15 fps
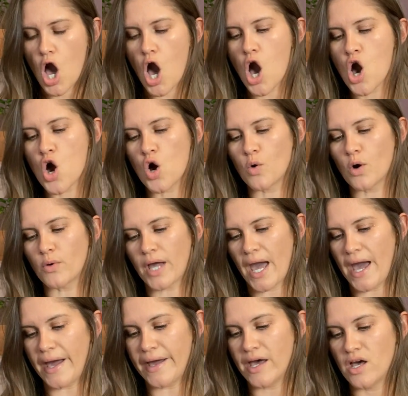Oh,
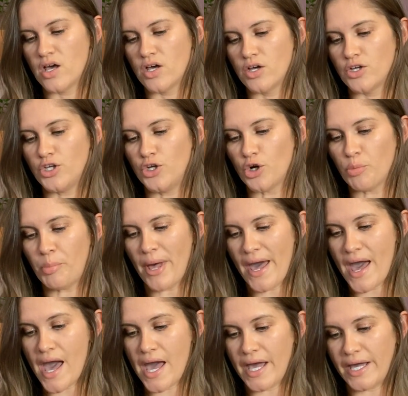okay. Your
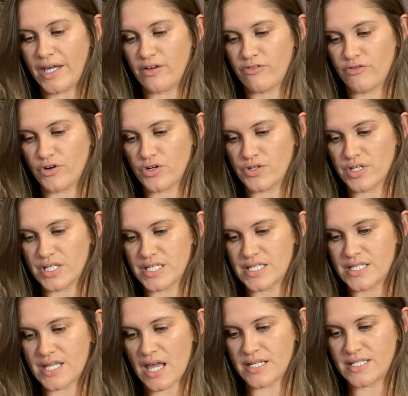pay for the
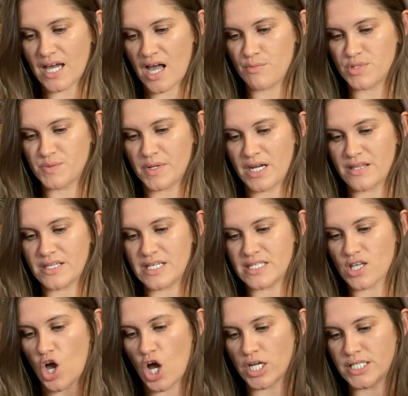said time spent at
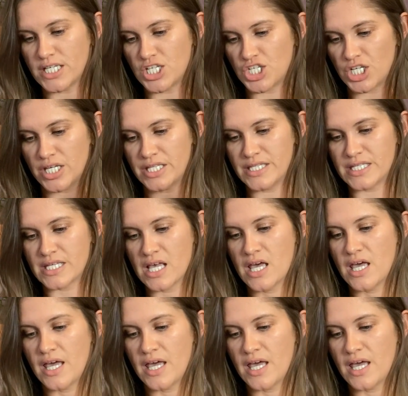these auditions